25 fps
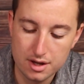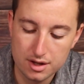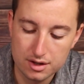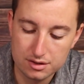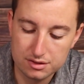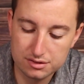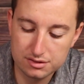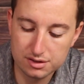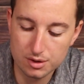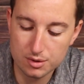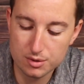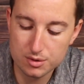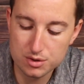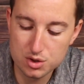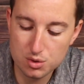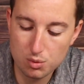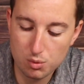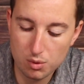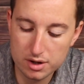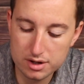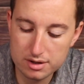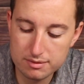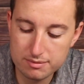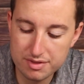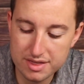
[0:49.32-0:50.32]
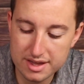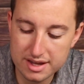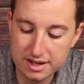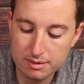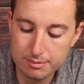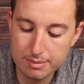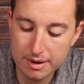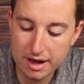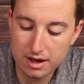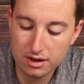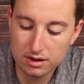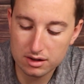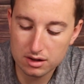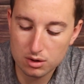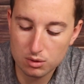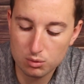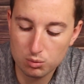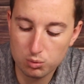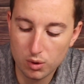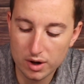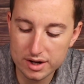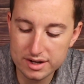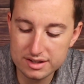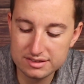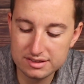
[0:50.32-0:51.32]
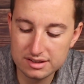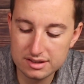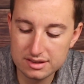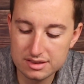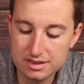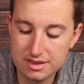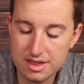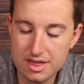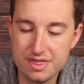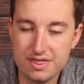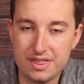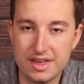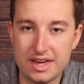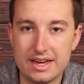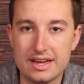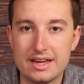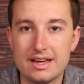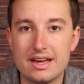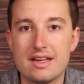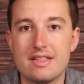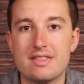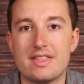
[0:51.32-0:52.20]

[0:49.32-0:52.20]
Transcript: So you want to think about what is the thing